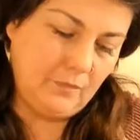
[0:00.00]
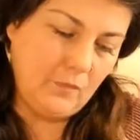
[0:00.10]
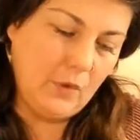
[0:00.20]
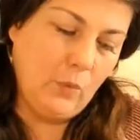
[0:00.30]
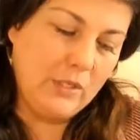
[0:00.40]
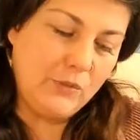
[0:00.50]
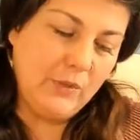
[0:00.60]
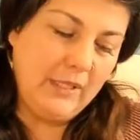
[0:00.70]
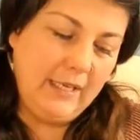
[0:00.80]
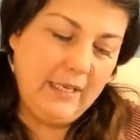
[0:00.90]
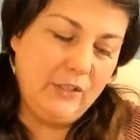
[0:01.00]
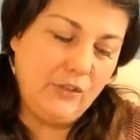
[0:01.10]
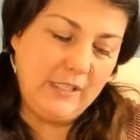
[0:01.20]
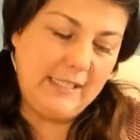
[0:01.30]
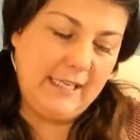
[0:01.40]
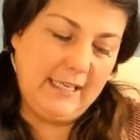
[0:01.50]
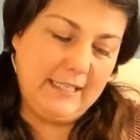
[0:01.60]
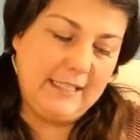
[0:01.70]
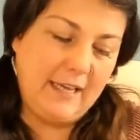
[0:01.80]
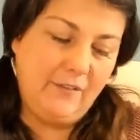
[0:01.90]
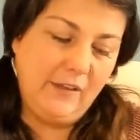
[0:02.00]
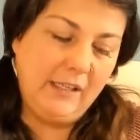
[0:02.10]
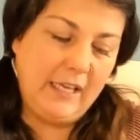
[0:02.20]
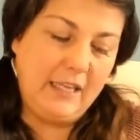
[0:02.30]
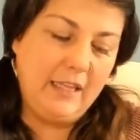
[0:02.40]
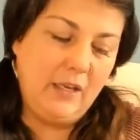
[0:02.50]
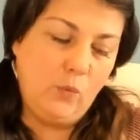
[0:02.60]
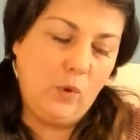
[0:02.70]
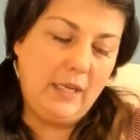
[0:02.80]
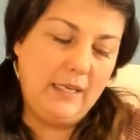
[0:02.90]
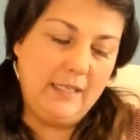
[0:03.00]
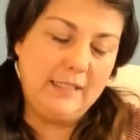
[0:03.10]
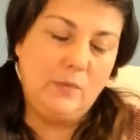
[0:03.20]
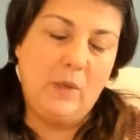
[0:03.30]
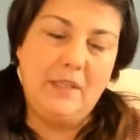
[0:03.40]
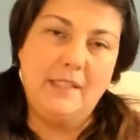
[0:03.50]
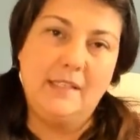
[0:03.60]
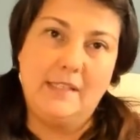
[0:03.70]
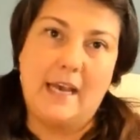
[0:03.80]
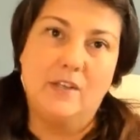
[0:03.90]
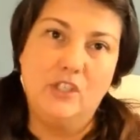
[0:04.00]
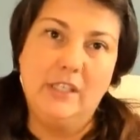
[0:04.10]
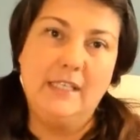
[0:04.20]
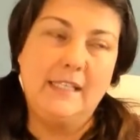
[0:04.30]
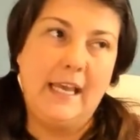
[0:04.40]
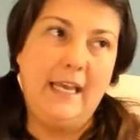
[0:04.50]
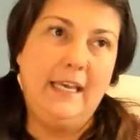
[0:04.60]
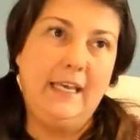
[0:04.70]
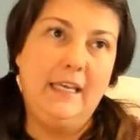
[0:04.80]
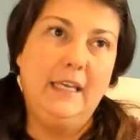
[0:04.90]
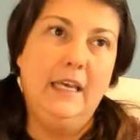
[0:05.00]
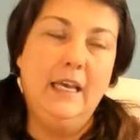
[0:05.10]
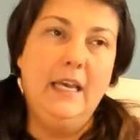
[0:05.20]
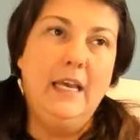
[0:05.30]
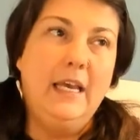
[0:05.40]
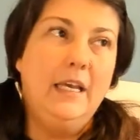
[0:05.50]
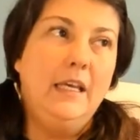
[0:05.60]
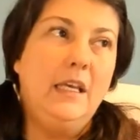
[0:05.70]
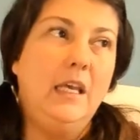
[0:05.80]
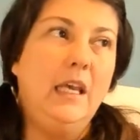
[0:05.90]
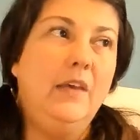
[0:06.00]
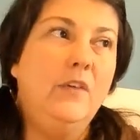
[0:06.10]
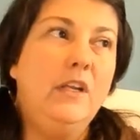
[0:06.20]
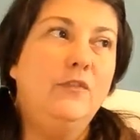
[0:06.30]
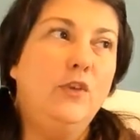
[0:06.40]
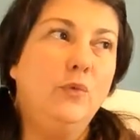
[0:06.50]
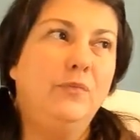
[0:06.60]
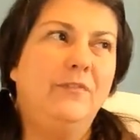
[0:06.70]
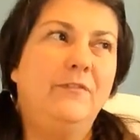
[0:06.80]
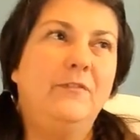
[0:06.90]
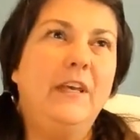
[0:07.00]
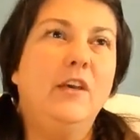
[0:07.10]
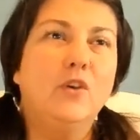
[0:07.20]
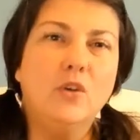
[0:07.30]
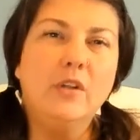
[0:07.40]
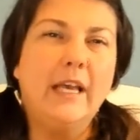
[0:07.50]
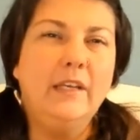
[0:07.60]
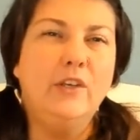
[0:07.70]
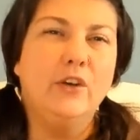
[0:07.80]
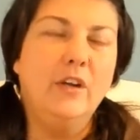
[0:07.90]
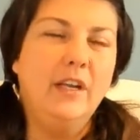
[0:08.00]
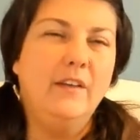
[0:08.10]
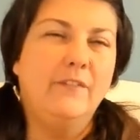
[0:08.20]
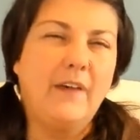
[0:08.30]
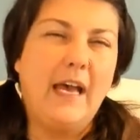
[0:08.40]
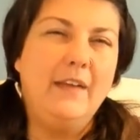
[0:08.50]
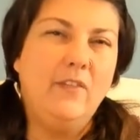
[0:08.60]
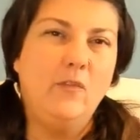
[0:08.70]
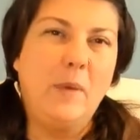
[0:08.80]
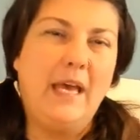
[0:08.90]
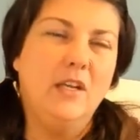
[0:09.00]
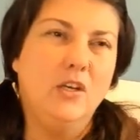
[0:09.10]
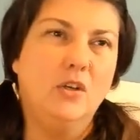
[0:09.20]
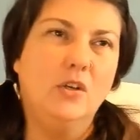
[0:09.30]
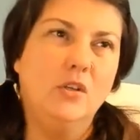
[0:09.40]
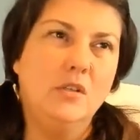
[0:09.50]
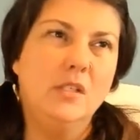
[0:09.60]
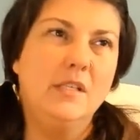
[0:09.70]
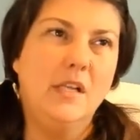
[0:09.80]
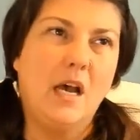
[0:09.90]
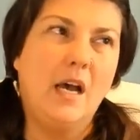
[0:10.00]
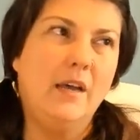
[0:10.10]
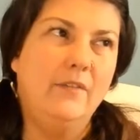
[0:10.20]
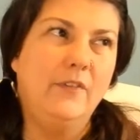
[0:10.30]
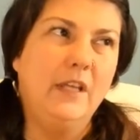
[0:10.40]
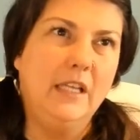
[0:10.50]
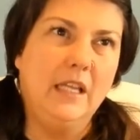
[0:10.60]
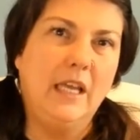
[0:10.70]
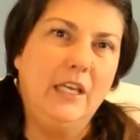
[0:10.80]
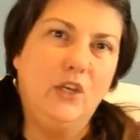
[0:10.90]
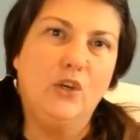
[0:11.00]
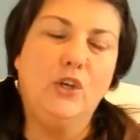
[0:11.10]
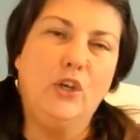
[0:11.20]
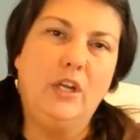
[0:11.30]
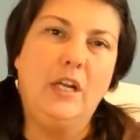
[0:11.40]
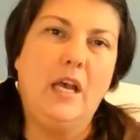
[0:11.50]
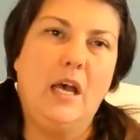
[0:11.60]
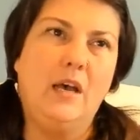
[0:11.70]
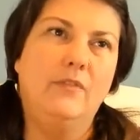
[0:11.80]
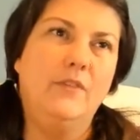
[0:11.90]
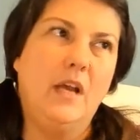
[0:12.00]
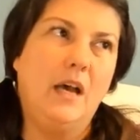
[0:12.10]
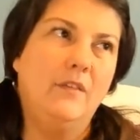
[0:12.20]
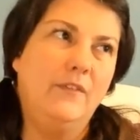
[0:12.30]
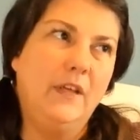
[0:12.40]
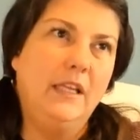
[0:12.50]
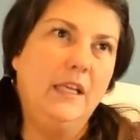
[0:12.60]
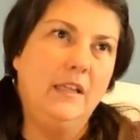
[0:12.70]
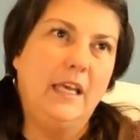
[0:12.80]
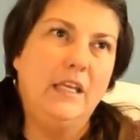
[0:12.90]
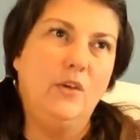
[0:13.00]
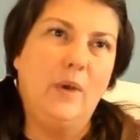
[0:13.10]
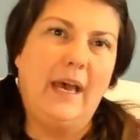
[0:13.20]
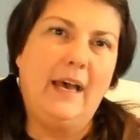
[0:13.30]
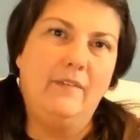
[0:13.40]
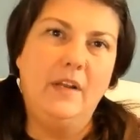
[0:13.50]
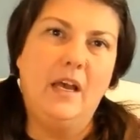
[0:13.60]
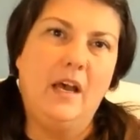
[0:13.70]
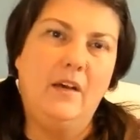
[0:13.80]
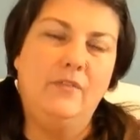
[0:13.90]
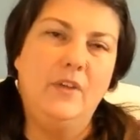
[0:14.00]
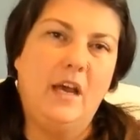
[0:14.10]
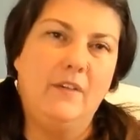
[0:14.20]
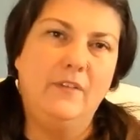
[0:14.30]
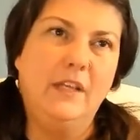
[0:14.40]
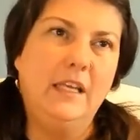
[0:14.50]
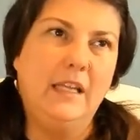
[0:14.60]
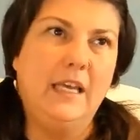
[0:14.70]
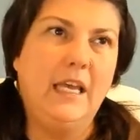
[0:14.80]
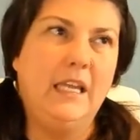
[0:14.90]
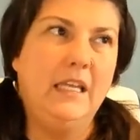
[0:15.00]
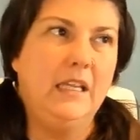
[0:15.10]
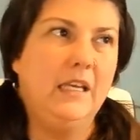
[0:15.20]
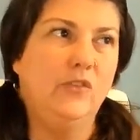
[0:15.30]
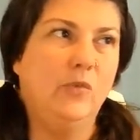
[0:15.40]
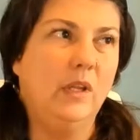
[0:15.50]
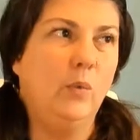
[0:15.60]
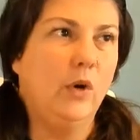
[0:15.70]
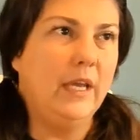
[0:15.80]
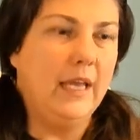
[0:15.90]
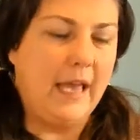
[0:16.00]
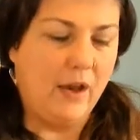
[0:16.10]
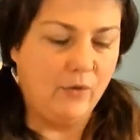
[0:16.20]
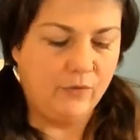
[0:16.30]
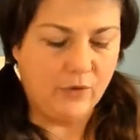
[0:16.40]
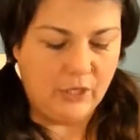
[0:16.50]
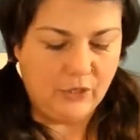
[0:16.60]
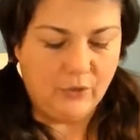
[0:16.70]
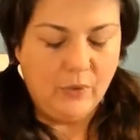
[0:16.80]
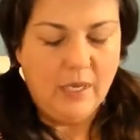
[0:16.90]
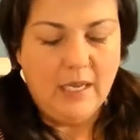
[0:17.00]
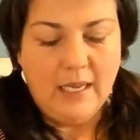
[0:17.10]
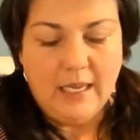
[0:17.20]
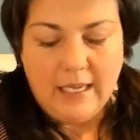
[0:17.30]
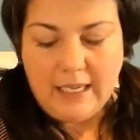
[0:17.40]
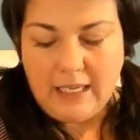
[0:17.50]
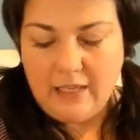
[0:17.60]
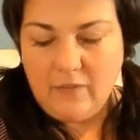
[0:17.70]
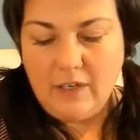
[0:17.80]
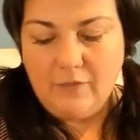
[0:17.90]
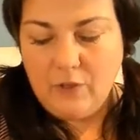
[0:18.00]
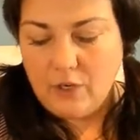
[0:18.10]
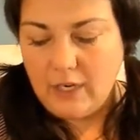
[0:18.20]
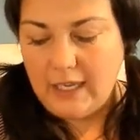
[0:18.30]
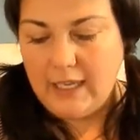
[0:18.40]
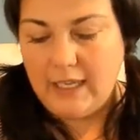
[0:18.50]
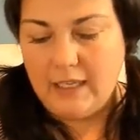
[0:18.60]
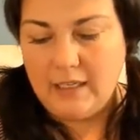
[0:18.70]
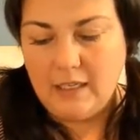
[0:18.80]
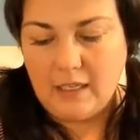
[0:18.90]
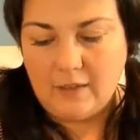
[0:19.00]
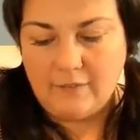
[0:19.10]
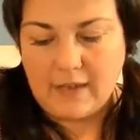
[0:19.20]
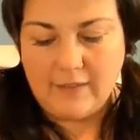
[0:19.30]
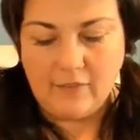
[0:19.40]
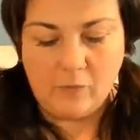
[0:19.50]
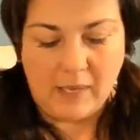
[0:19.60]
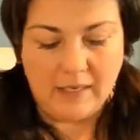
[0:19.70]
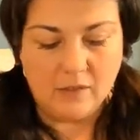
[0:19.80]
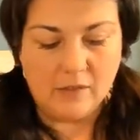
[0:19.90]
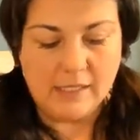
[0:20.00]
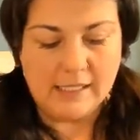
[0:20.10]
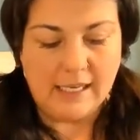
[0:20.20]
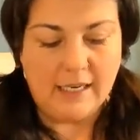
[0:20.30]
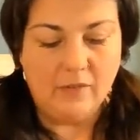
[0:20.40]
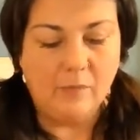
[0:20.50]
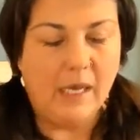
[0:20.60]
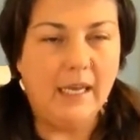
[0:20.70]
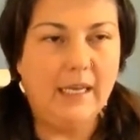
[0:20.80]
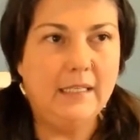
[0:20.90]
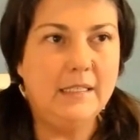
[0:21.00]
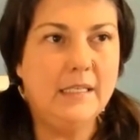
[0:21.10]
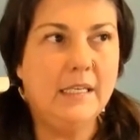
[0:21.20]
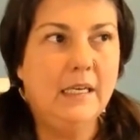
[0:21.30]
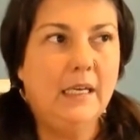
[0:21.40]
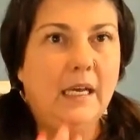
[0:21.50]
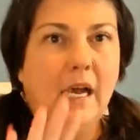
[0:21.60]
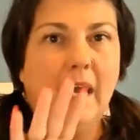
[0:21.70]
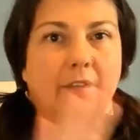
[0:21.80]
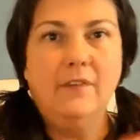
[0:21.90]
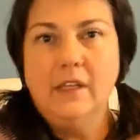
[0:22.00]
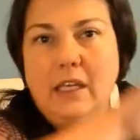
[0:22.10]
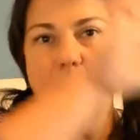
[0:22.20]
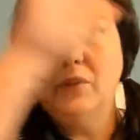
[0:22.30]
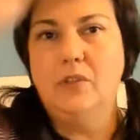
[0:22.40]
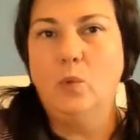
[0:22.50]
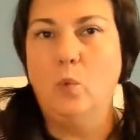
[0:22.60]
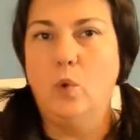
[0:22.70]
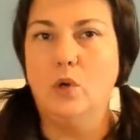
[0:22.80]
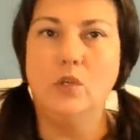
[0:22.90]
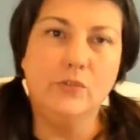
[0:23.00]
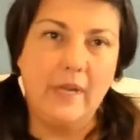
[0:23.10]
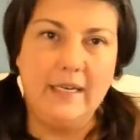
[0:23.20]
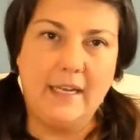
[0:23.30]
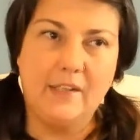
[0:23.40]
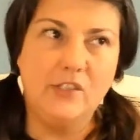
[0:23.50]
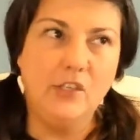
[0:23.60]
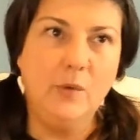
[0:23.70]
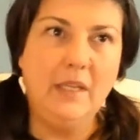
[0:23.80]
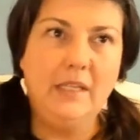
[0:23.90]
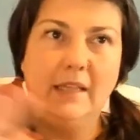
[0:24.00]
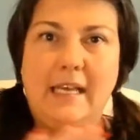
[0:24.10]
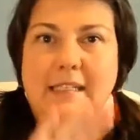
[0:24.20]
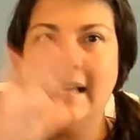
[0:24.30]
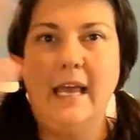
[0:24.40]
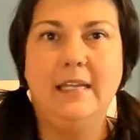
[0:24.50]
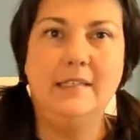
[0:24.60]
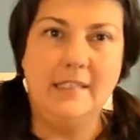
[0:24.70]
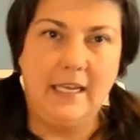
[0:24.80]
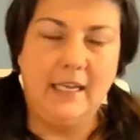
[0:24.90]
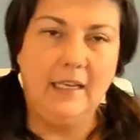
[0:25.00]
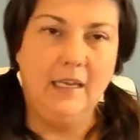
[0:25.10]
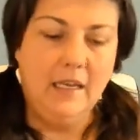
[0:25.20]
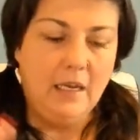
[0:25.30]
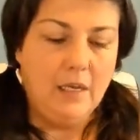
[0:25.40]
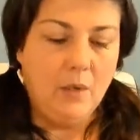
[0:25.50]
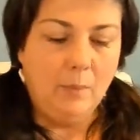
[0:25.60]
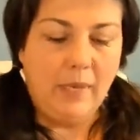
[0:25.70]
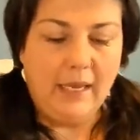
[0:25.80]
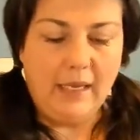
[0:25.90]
what's really interesting is I feel like that what this is actually saying, even if you feel like you're in a Five of Pentacles, not feeling like you're good enough, not feeling like you have enough, not feeling like anything is really working out for you, even if you're in a Five of Pentacles state of mind, I feel like with the World right next to it, that's ending. But